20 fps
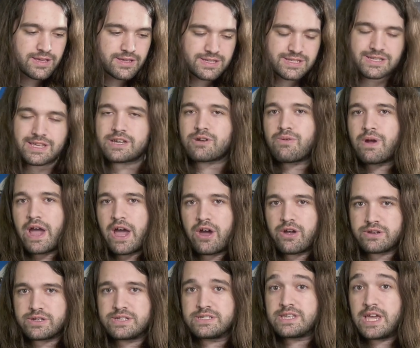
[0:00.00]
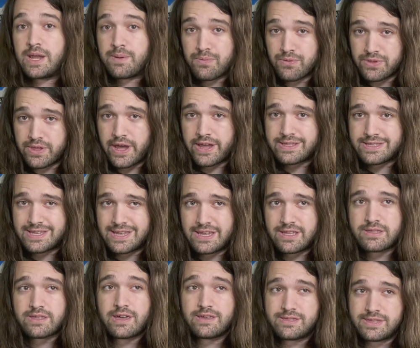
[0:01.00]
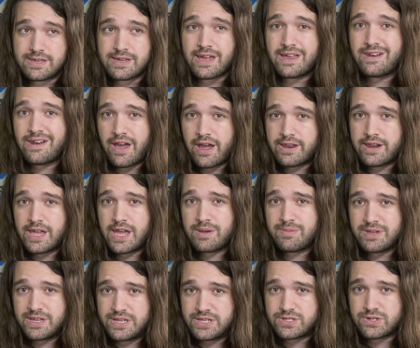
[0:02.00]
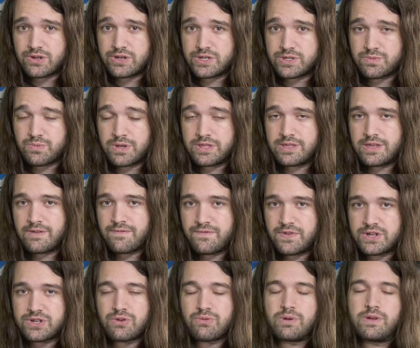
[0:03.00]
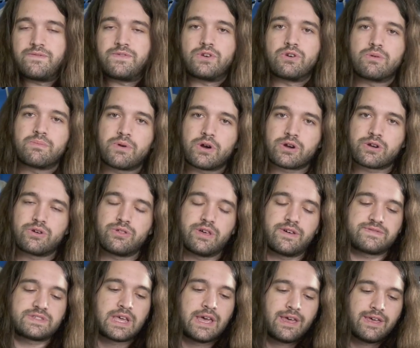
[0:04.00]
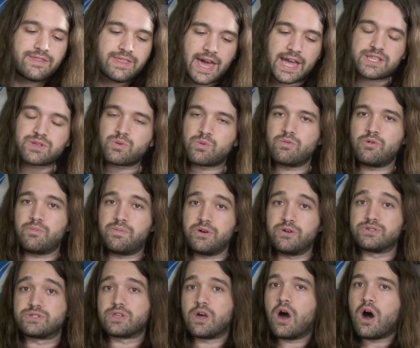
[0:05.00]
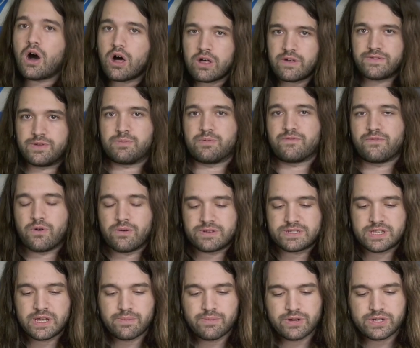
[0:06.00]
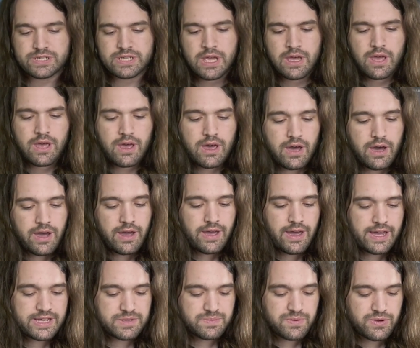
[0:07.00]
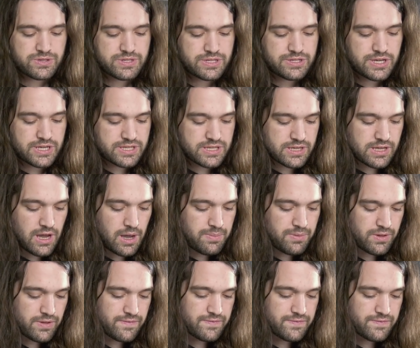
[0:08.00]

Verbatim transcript: stick around, because April nineteenth, I think at nine A M Eastern is when the official review embargo lifts. That's when we'll post all of the performance numbers, Uh, as opposed to just a couple